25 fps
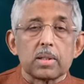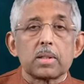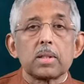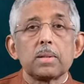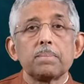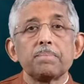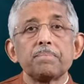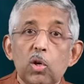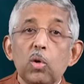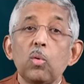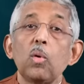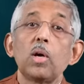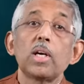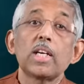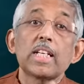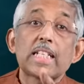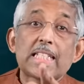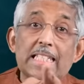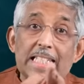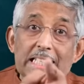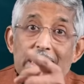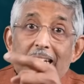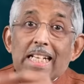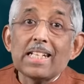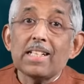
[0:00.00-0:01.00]
Do you
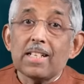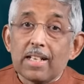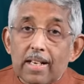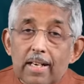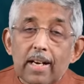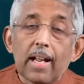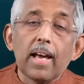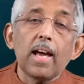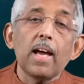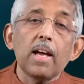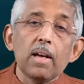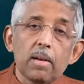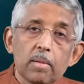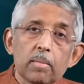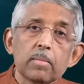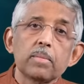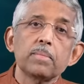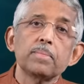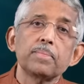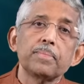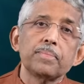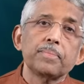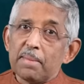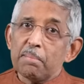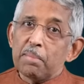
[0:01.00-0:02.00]
want a cheat
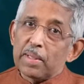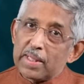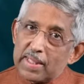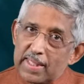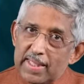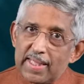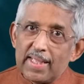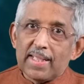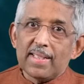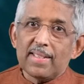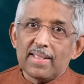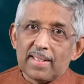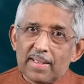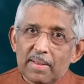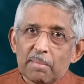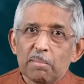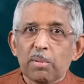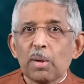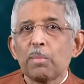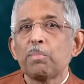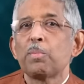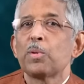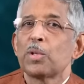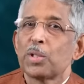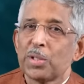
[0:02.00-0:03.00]
day? Cheat, but
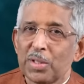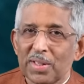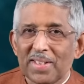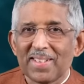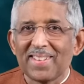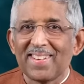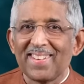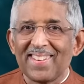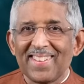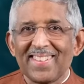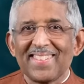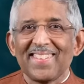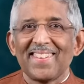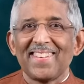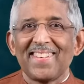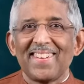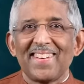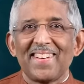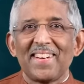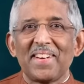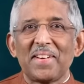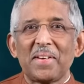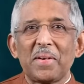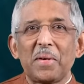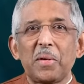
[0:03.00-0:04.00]
cheat proportionately.
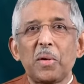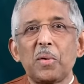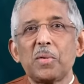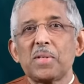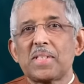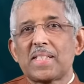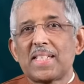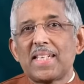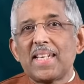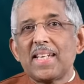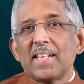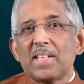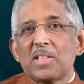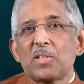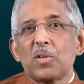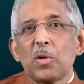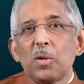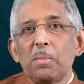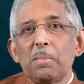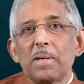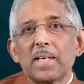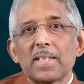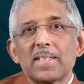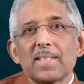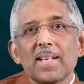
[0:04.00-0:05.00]
Don't
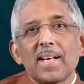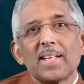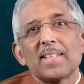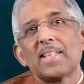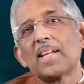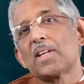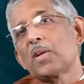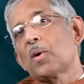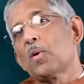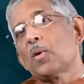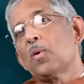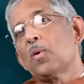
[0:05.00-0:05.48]
cheat so much.